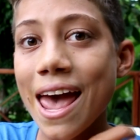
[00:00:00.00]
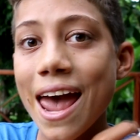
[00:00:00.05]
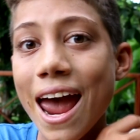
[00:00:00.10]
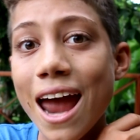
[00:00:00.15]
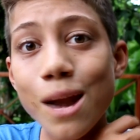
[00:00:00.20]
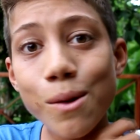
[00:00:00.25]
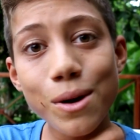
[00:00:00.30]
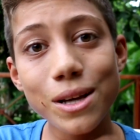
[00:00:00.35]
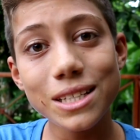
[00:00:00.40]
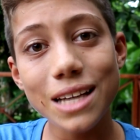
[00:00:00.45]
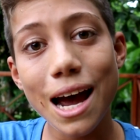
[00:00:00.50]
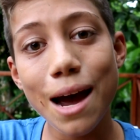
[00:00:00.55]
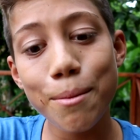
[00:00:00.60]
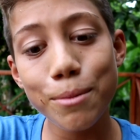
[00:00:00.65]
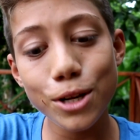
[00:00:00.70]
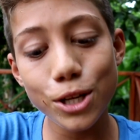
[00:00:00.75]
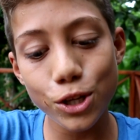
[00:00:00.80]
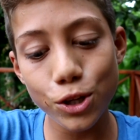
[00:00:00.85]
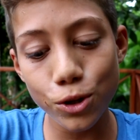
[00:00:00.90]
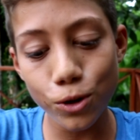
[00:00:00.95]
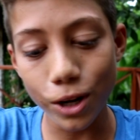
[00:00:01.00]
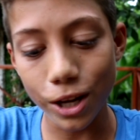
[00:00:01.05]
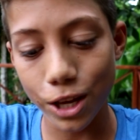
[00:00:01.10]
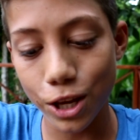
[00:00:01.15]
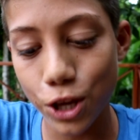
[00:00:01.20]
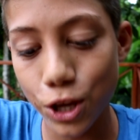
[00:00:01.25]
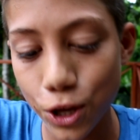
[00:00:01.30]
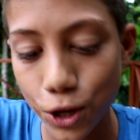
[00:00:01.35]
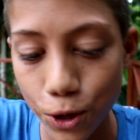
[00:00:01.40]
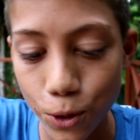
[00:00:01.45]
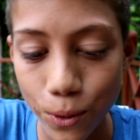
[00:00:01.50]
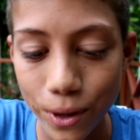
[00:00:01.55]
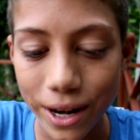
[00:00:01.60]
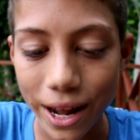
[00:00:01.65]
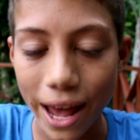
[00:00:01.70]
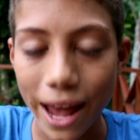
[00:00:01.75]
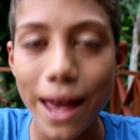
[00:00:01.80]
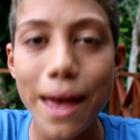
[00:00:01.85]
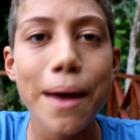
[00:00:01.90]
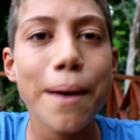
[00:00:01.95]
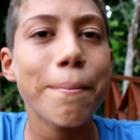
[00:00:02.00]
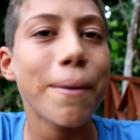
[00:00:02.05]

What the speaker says: Anyways, I'm gonna do a Q&A.